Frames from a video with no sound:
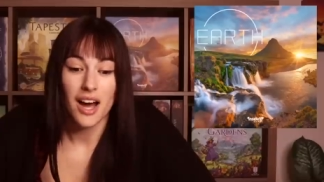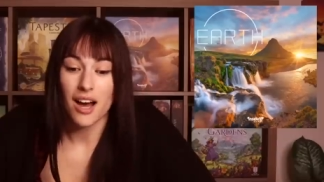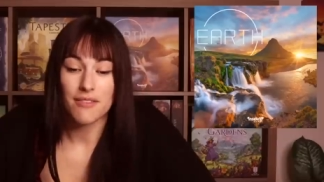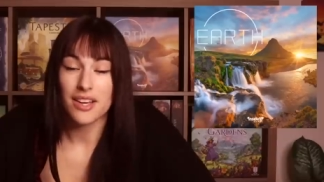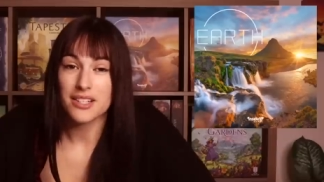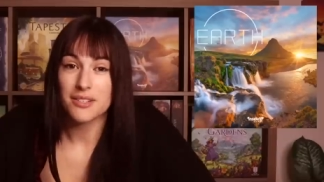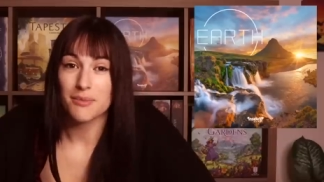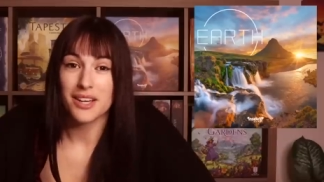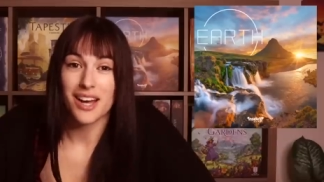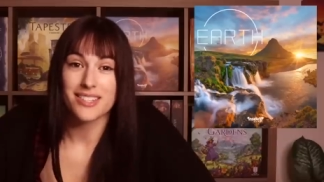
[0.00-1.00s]
of it
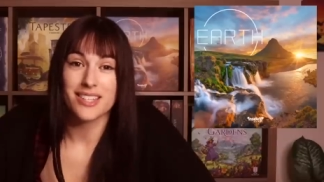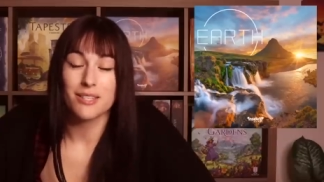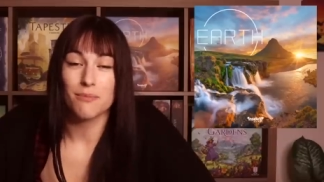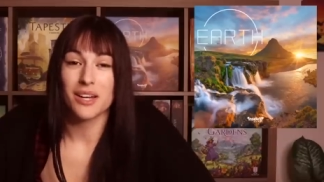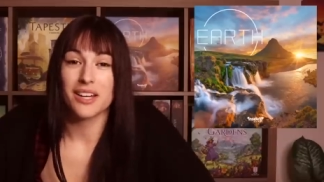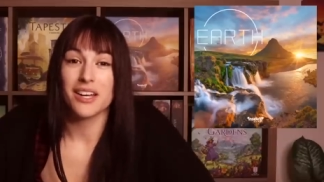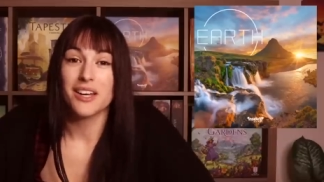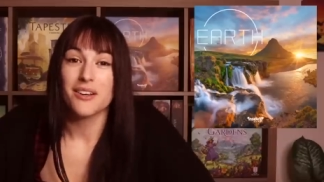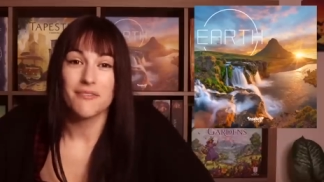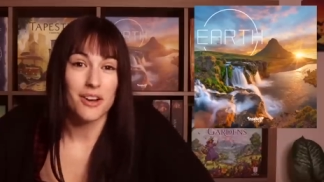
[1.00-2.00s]
because it's been
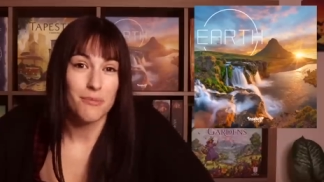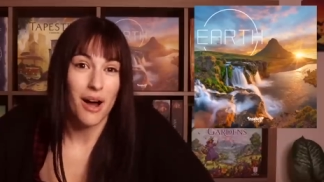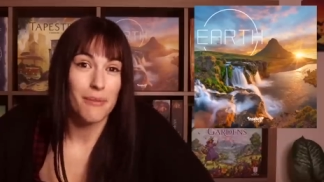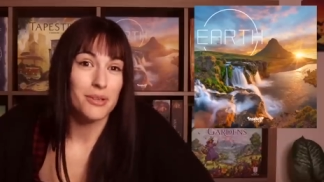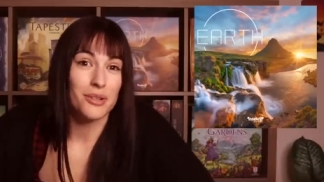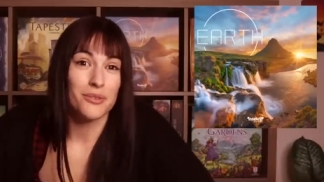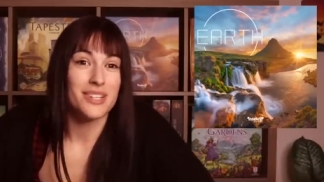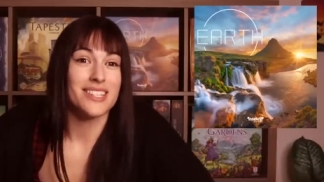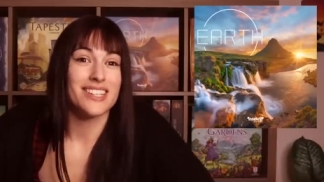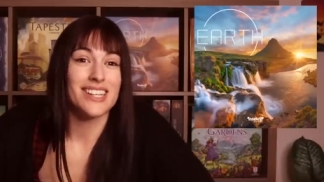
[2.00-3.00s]
very popular
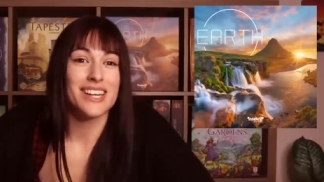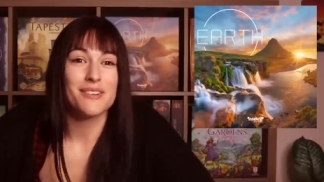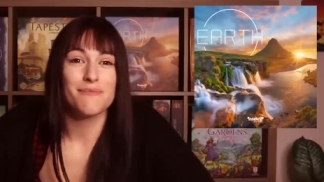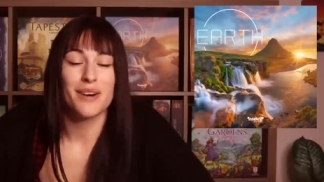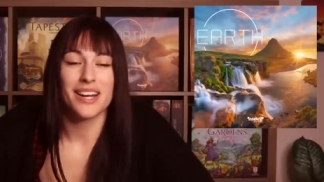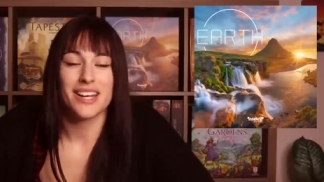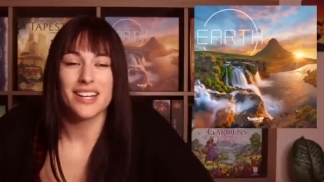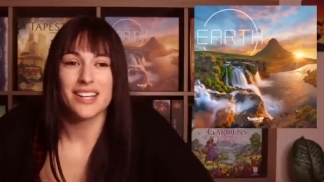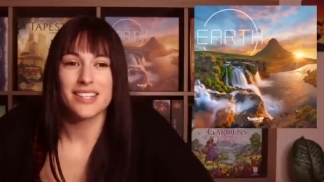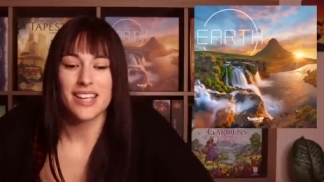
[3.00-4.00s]
recently, but it
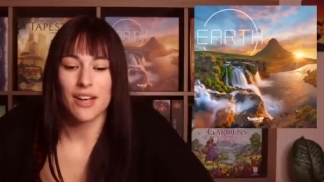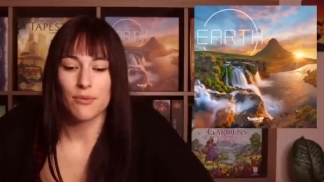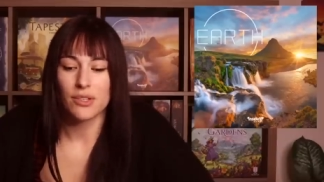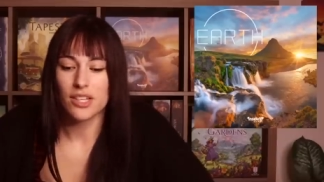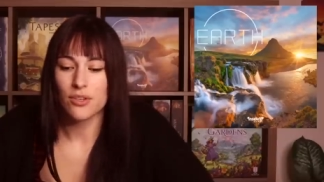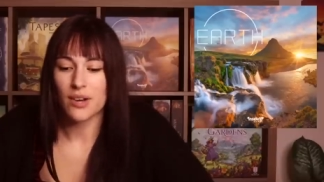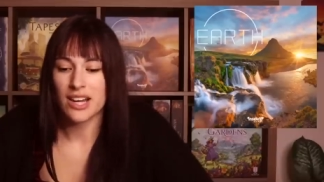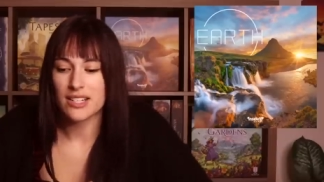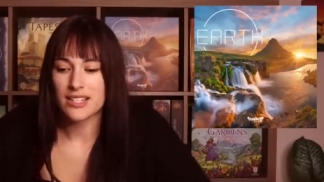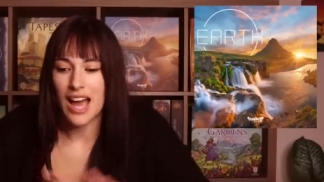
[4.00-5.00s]
is a really
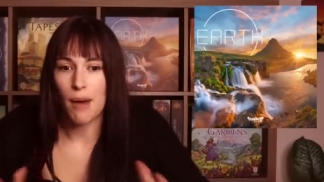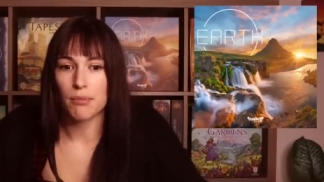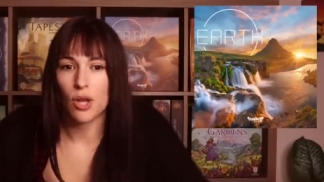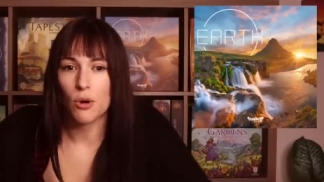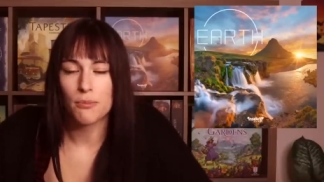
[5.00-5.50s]
great tableau